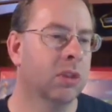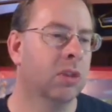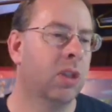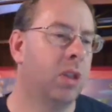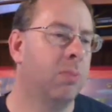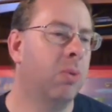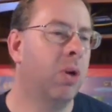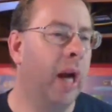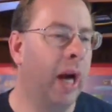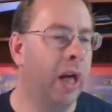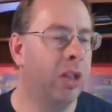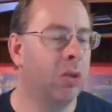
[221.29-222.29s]
to put
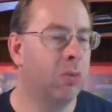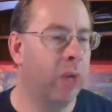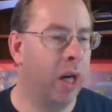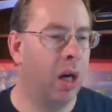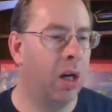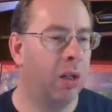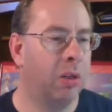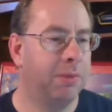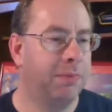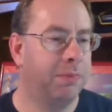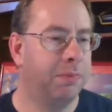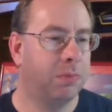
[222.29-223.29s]
on your radar.
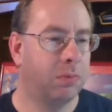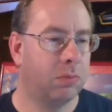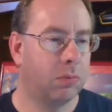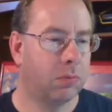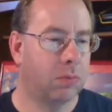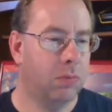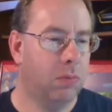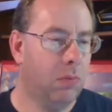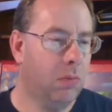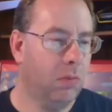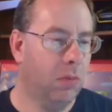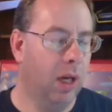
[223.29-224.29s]

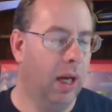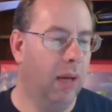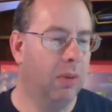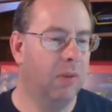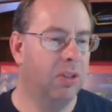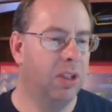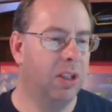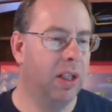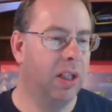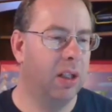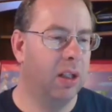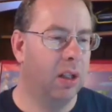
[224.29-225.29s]
I'll obviously
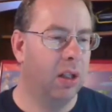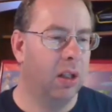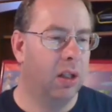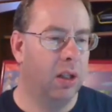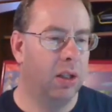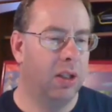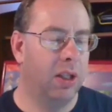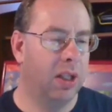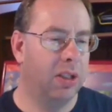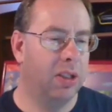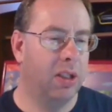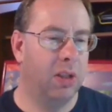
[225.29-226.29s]
link uh, the
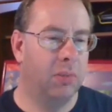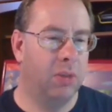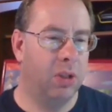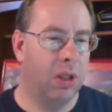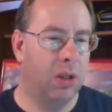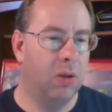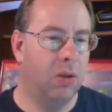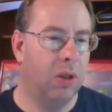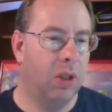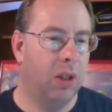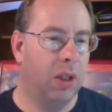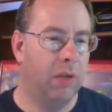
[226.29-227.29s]
Kickstarter below
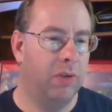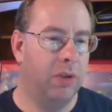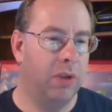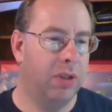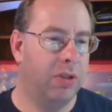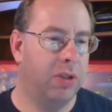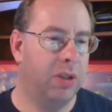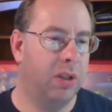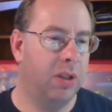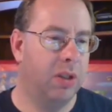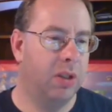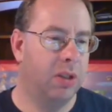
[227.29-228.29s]
if you're interested
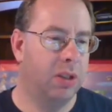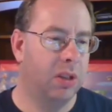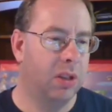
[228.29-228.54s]
because